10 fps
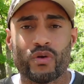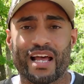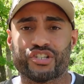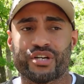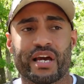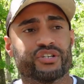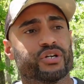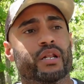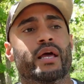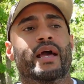
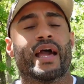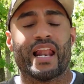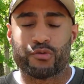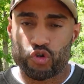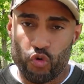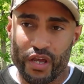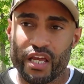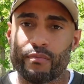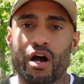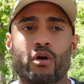education, and I'm
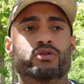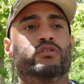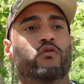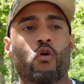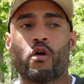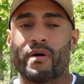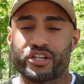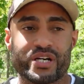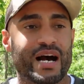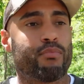tweaking my archery form, my
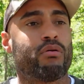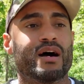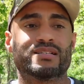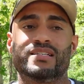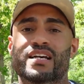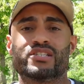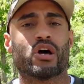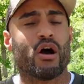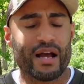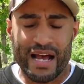shot process,
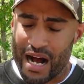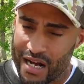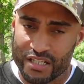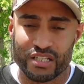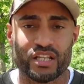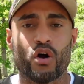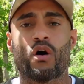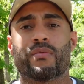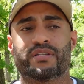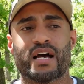constantly
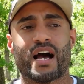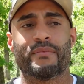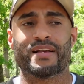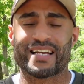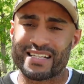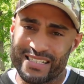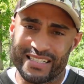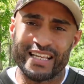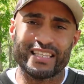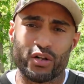all the time, because I can
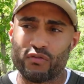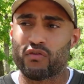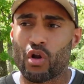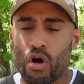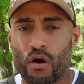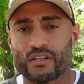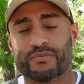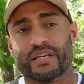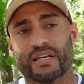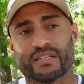see little flaws.
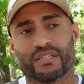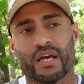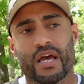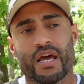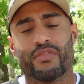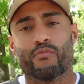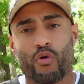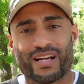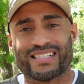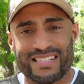Because the
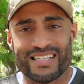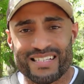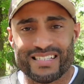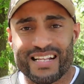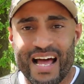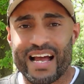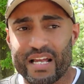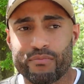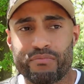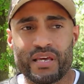more consistent I
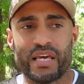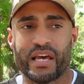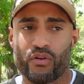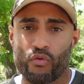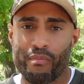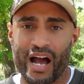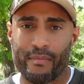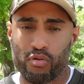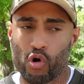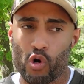can be in my
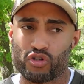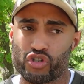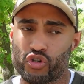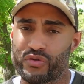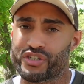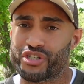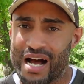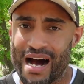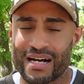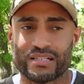approach to the
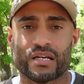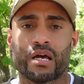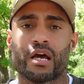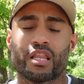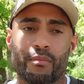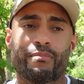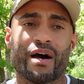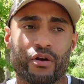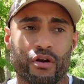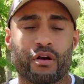shot, the
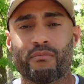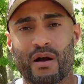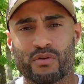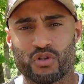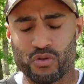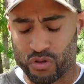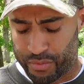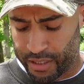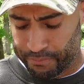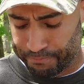better my results will be.